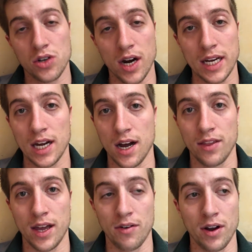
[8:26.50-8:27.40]
try and get
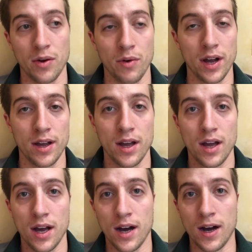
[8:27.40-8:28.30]
on that right away.
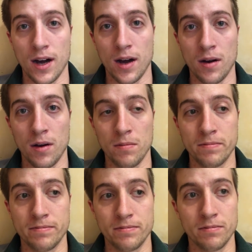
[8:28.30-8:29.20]

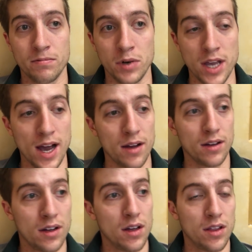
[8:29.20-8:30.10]
But yeah,
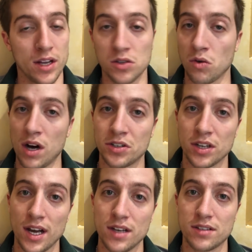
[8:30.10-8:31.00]
thanks for
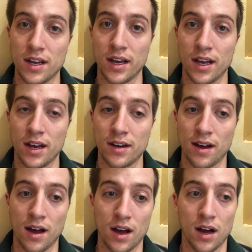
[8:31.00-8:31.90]
watching, guys,
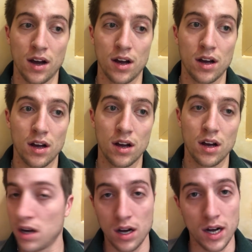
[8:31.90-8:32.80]
and I
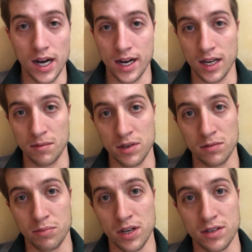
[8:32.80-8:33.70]
gotta get me
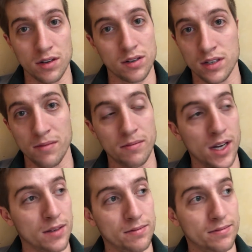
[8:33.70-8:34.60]
some pizza or something,
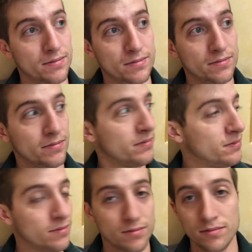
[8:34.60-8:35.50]
man.
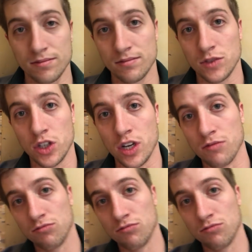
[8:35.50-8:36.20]
See